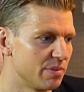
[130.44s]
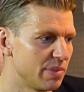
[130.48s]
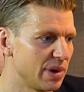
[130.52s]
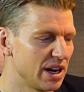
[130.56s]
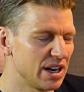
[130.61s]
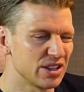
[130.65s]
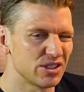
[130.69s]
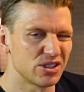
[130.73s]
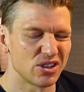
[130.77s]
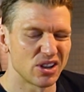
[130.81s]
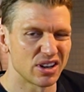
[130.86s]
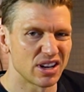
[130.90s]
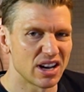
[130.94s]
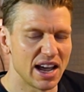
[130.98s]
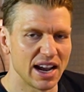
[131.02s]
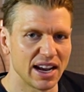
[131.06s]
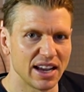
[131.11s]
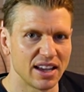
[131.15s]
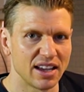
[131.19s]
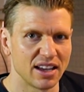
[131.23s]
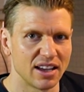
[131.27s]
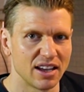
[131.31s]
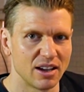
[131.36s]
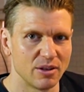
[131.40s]
but it's not
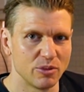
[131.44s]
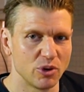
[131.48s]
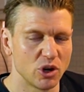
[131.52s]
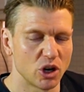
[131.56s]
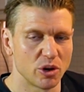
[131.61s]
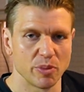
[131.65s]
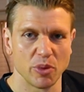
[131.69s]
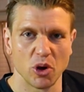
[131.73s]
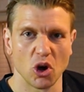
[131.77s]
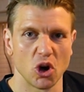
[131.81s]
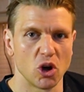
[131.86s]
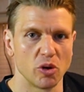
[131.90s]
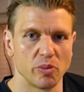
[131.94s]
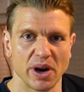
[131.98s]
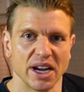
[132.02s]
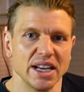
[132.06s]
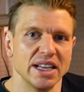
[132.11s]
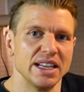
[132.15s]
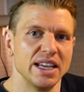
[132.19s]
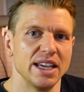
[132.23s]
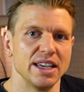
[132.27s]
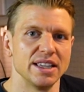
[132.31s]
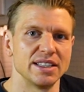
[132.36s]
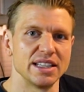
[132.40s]
like I'm gonna be on my
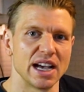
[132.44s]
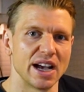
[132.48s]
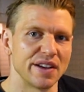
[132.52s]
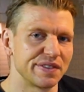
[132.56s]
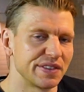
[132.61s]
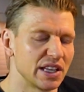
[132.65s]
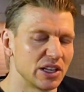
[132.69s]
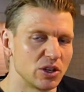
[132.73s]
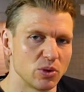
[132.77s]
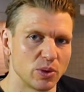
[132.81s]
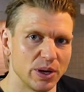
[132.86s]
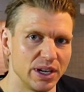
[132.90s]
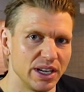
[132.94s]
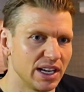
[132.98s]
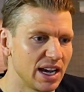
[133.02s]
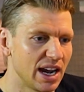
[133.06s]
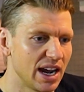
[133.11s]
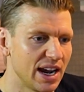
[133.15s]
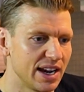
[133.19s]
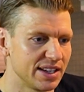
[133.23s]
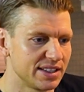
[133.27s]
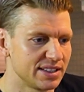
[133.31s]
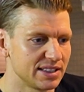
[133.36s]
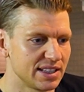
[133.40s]
knees after
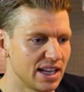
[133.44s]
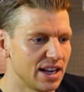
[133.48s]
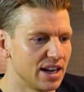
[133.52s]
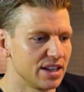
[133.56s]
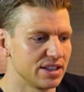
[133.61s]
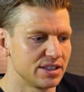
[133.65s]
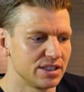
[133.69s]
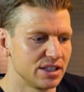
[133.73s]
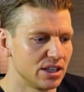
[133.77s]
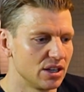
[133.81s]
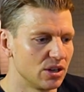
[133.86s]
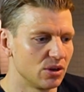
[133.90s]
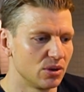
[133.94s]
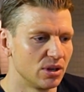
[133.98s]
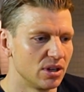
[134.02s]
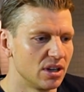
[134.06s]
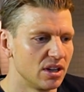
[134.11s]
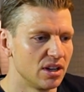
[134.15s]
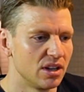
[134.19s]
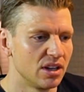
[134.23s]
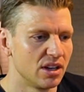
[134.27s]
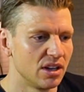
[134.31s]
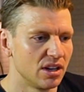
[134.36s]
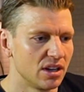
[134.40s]
20k's. Then it's,
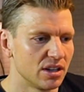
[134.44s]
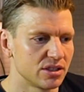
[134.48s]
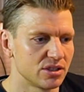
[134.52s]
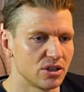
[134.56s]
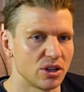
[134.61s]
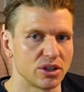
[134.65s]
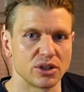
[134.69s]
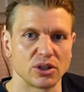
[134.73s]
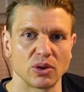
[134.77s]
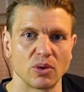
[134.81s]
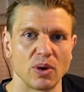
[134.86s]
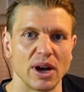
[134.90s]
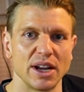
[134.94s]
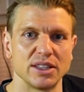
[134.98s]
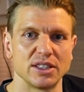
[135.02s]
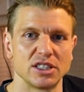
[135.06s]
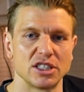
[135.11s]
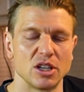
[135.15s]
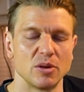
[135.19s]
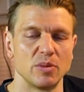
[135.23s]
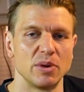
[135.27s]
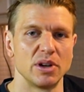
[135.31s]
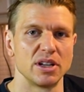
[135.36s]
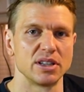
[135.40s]
it's not the right
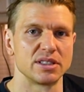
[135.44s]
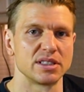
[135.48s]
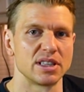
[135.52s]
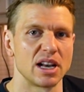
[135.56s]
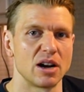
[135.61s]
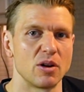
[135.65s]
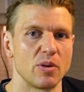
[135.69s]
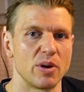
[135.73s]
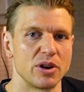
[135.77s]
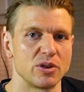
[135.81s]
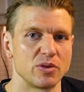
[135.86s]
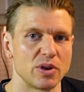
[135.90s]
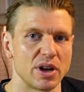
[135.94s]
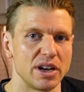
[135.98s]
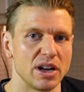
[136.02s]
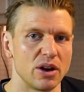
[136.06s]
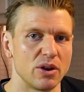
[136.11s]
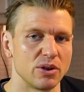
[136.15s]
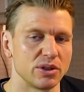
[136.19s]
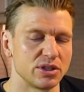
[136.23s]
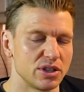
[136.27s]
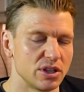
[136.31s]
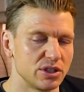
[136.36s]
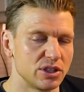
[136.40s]
stimulus that I want right now.
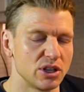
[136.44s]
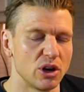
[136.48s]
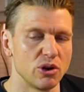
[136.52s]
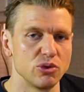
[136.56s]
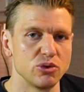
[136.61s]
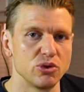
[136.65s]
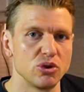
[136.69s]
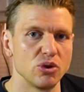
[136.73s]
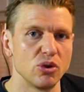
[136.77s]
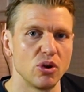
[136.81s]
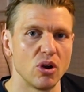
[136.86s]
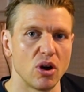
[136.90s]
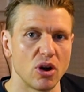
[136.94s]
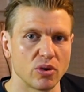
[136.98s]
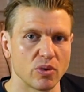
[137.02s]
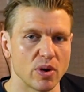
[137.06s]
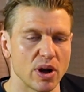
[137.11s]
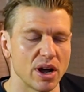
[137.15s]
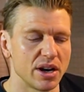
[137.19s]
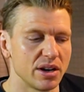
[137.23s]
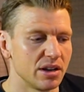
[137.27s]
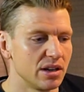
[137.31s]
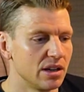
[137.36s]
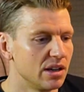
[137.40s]
It's a zone 2 long
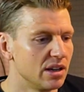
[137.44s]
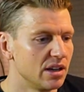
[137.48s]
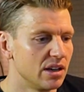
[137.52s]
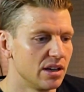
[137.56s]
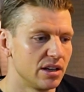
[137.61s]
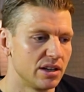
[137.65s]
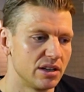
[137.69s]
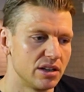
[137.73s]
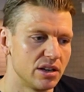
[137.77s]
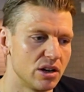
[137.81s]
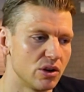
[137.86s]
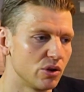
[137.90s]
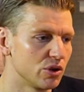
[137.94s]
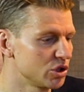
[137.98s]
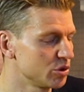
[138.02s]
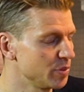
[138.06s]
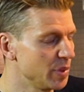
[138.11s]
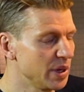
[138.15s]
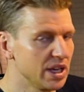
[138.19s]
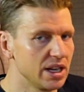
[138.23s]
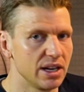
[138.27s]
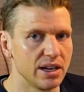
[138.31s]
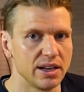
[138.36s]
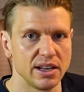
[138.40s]
run. No
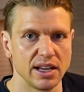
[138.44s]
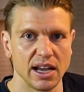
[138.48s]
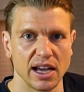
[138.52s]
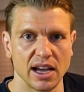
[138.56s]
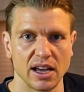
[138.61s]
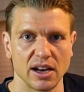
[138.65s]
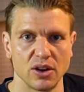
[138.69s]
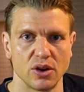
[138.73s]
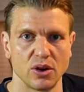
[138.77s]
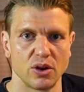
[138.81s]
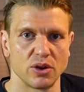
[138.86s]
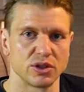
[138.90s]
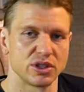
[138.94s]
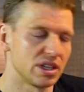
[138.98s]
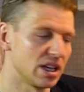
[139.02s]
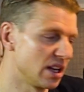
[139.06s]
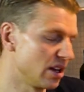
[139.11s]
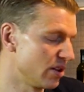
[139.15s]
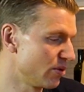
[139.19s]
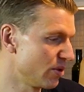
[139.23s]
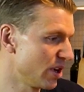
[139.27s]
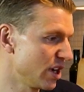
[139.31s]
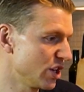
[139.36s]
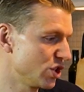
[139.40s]
speed in there, no
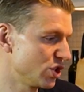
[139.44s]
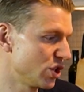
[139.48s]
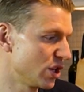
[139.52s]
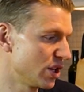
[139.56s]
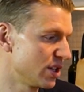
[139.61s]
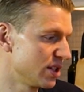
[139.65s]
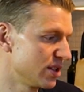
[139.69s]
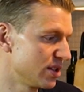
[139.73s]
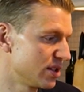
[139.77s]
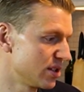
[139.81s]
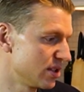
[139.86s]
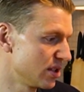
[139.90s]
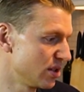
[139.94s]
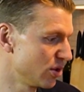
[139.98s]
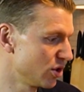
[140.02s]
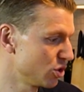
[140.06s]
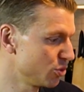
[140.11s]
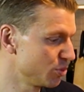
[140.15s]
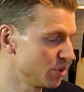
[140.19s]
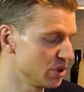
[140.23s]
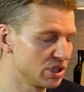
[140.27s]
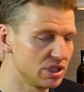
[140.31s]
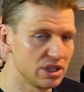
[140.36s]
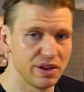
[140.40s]
accelerations, no
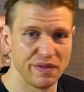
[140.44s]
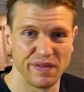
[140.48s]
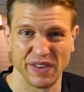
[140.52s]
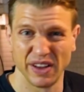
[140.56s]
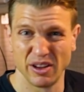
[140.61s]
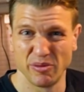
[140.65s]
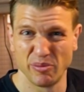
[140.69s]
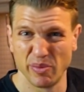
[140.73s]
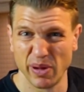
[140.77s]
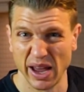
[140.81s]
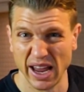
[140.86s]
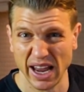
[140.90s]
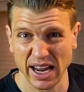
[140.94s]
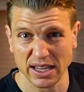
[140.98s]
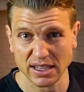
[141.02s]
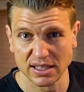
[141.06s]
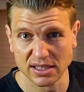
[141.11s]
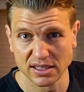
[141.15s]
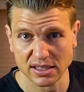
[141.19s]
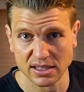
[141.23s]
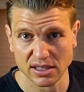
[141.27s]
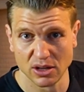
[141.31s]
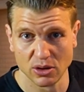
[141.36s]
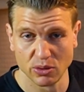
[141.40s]
specific
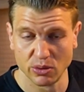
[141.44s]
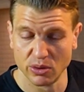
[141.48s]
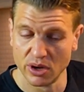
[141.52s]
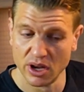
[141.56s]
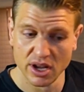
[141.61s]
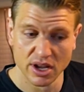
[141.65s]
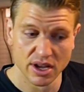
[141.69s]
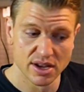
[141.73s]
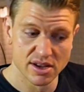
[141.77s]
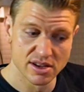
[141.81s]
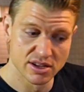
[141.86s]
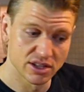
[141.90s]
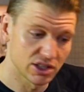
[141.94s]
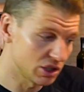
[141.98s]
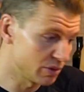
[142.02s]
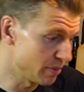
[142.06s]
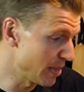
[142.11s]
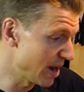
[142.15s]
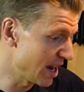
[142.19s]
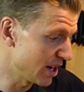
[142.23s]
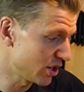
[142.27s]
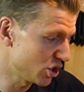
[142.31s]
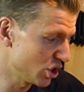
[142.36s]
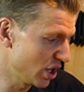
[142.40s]
pace, no
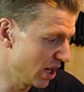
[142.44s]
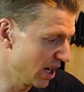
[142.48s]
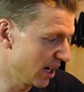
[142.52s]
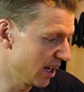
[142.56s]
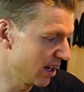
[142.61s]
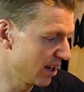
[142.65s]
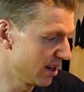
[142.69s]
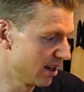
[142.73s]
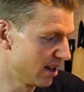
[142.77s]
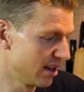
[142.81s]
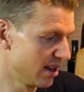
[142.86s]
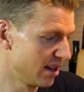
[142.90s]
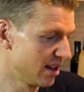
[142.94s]
smashing.